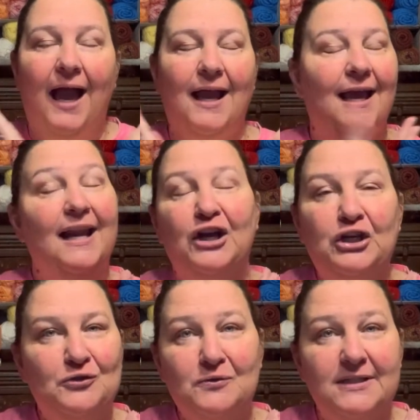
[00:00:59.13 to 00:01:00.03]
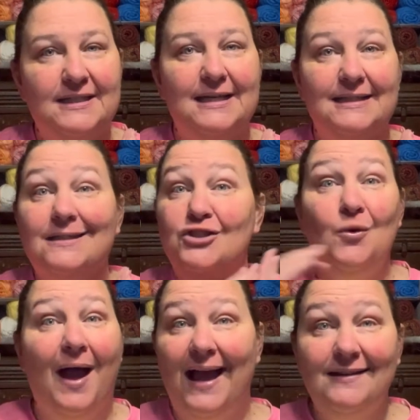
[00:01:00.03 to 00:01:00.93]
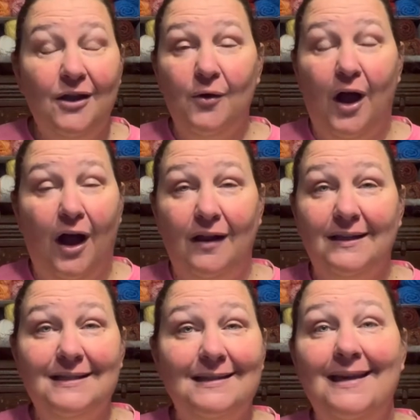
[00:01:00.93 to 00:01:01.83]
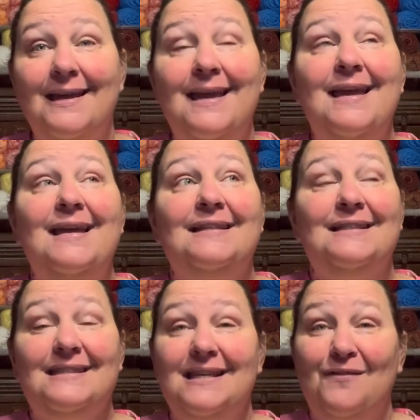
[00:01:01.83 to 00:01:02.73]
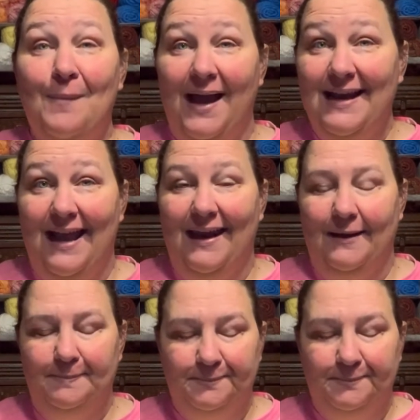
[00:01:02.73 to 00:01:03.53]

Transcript: And I couldn't resist, so I had to go to Ollie's to see if mine had it.